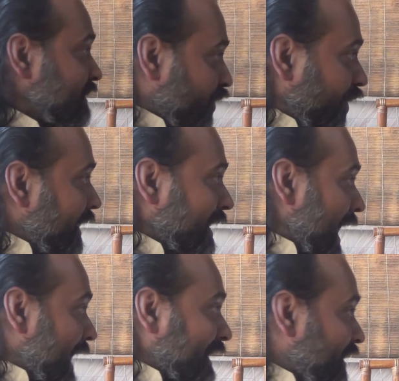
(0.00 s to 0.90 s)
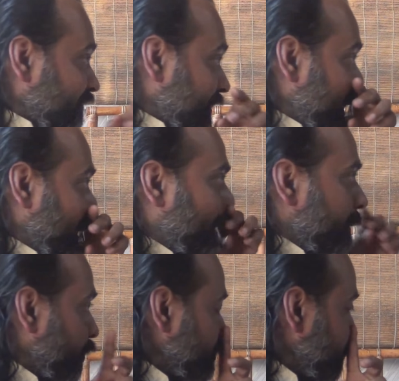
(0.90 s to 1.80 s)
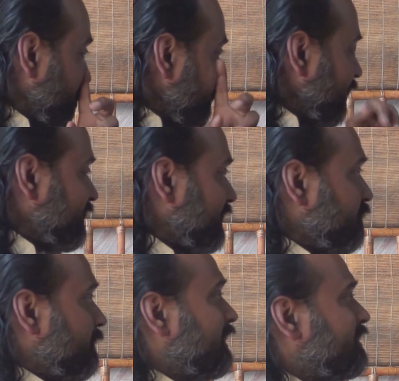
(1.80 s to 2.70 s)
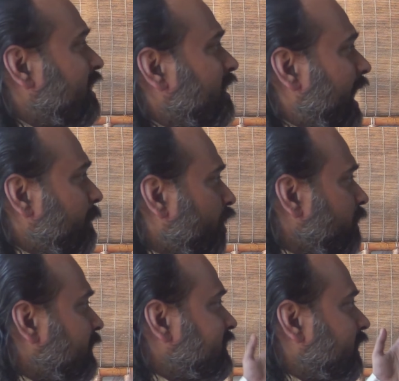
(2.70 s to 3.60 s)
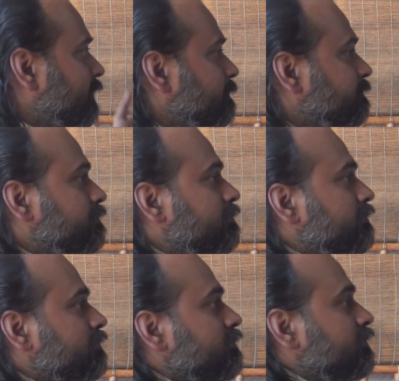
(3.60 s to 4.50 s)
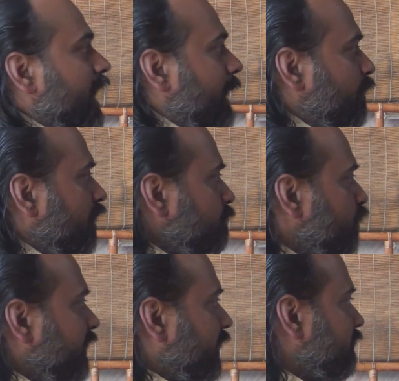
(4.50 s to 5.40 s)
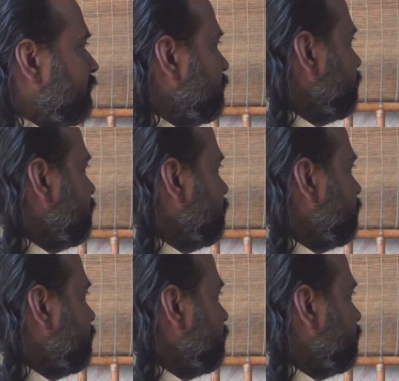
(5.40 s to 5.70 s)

is not an active thing. Postponement just means I'm not budging. I'm not moving.